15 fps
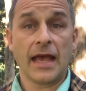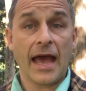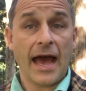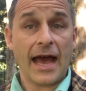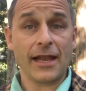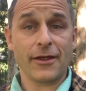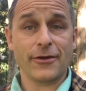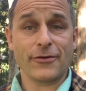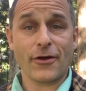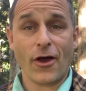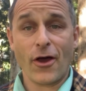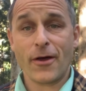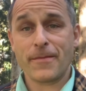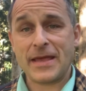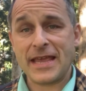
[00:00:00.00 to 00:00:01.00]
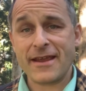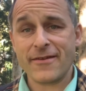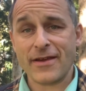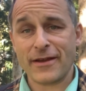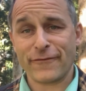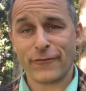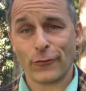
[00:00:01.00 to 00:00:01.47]
Hello, I'm here
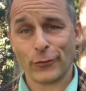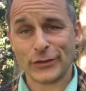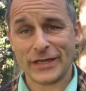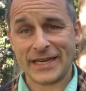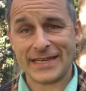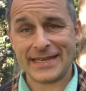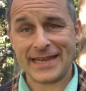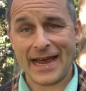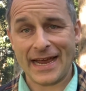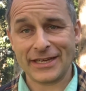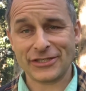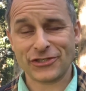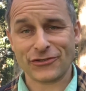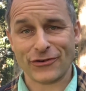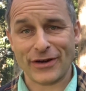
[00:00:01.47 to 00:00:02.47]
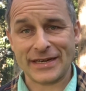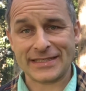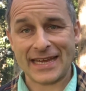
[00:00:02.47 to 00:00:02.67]
at 14 Gay Street